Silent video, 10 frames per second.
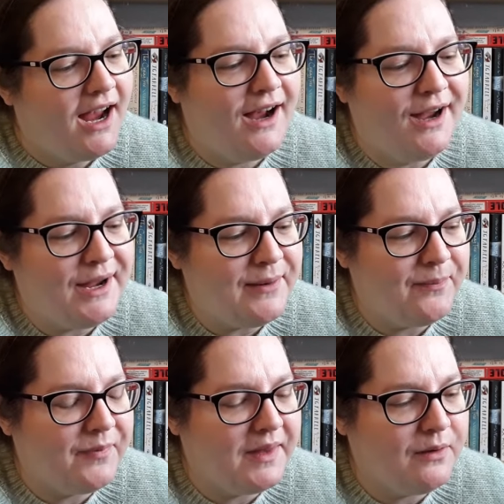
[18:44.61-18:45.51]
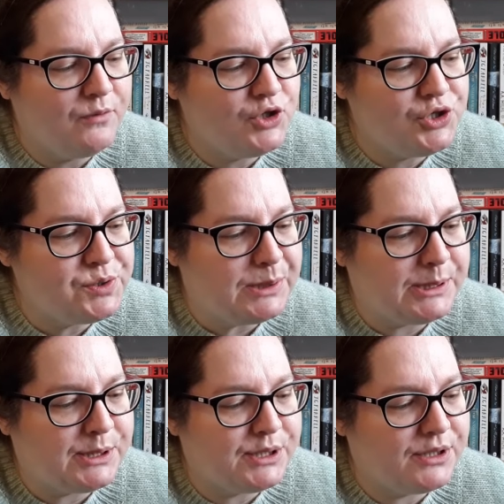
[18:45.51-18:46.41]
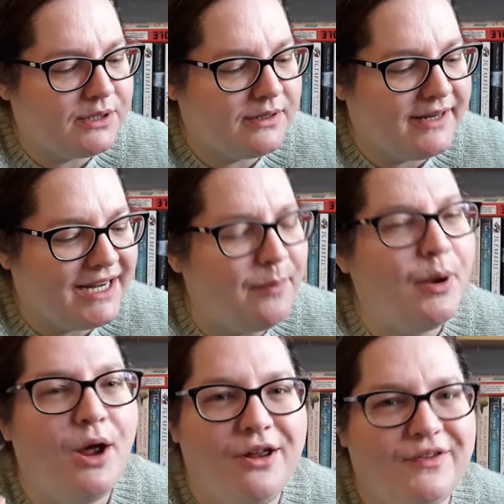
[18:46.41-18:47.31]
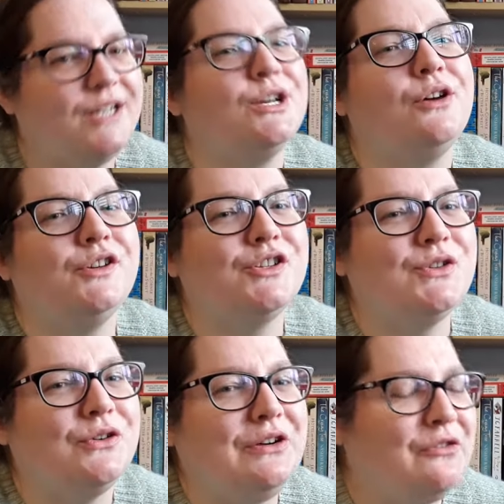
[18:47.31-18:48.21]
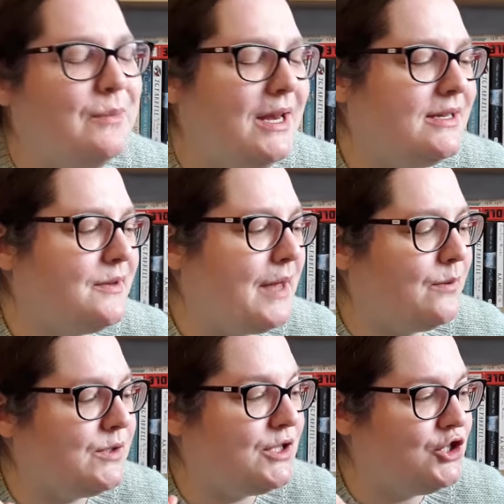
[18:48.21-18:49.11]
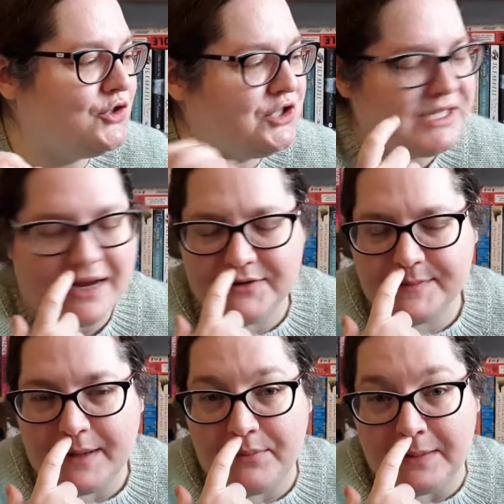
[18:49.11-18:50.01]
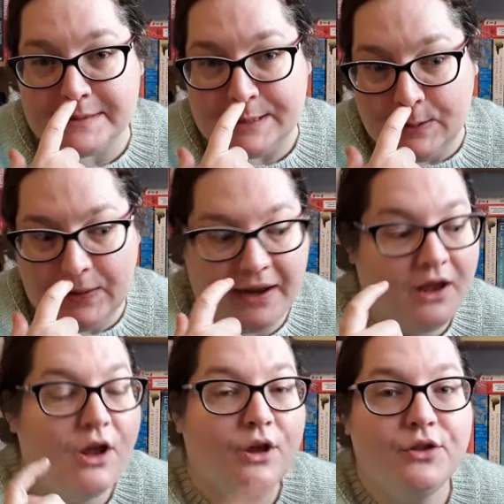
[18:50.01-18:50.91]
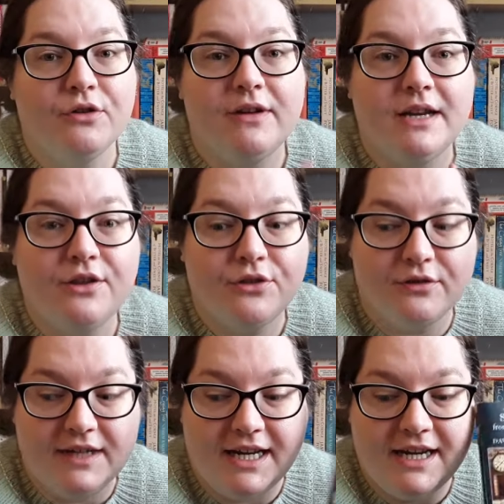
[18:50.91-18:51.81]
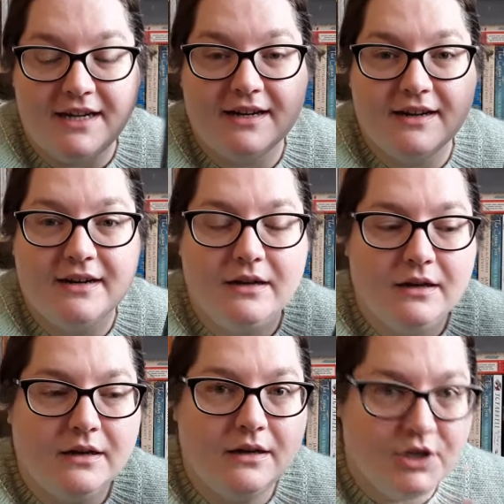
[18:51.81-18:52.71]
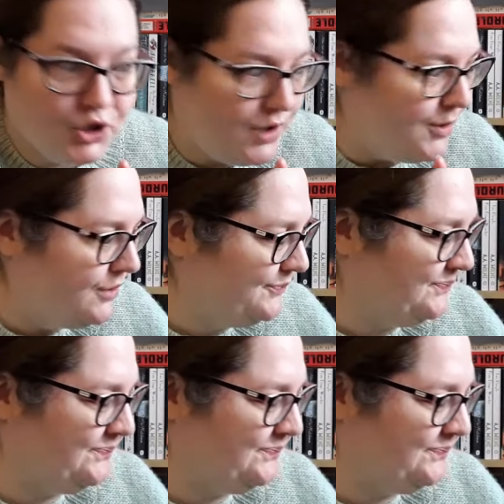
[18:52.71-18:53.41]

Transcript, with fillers: um it was just like a perfect horror story for me so that was the judge's house by bram stoker thoroughly thoroughly enjoyable